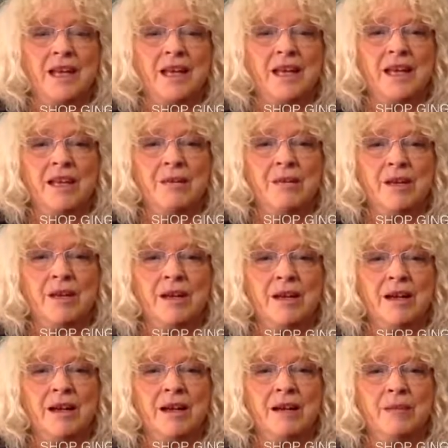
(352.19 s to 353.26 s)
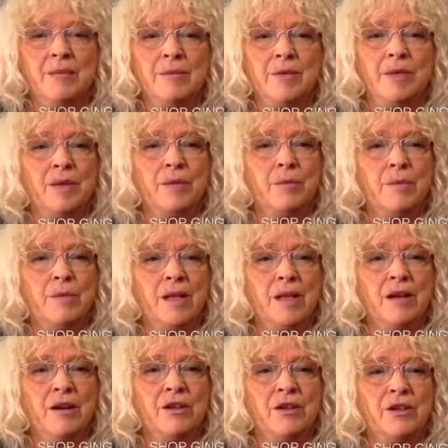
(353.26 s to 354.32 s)
Anyway, um, they'll be
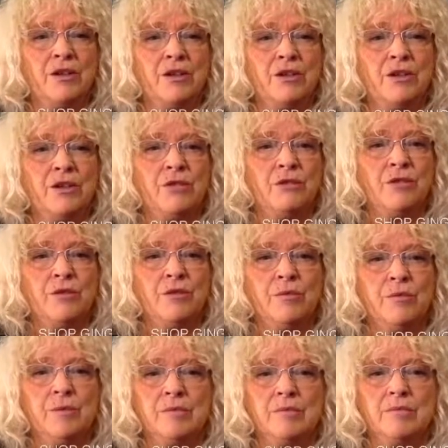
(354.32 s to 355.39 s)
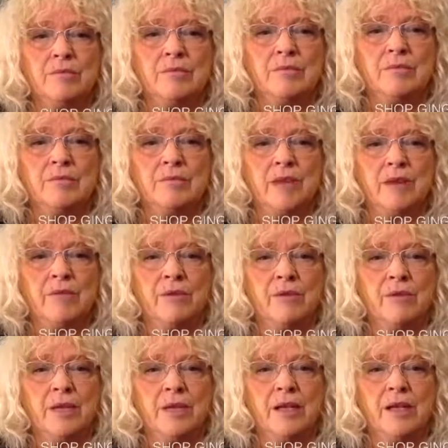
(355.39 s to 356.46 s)
on YouTube every
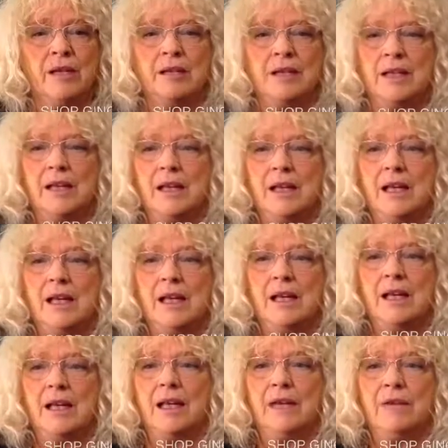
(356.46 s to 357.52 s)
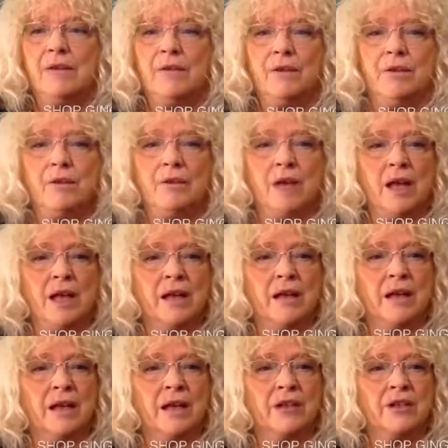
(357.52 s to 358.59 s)
week. If you can't
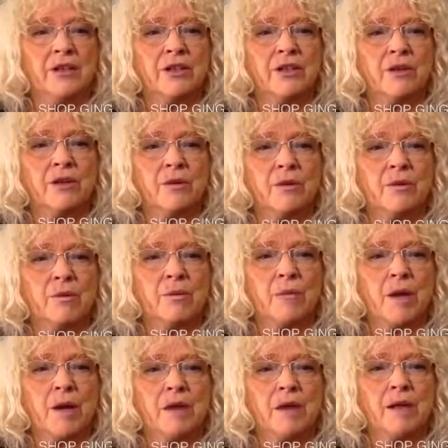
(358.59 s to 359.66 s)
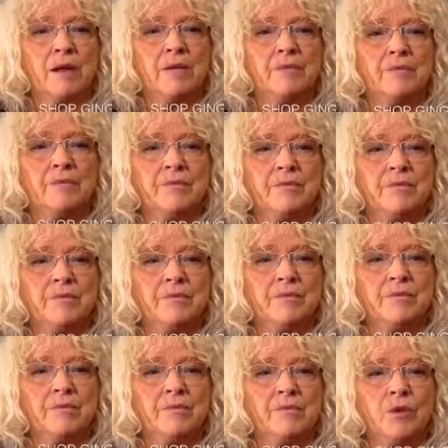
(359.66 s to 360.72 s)
catch it on my um,
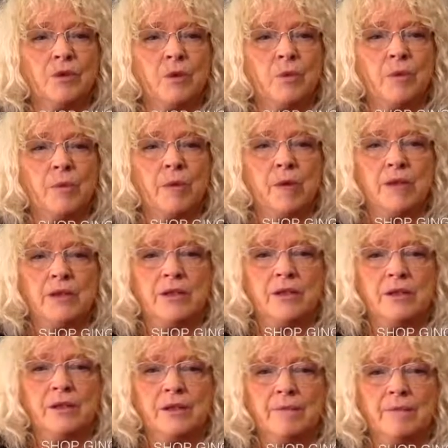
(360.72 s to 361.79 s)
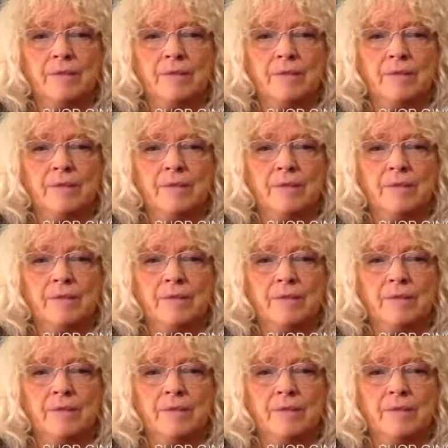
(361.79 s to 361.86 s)
normal pages.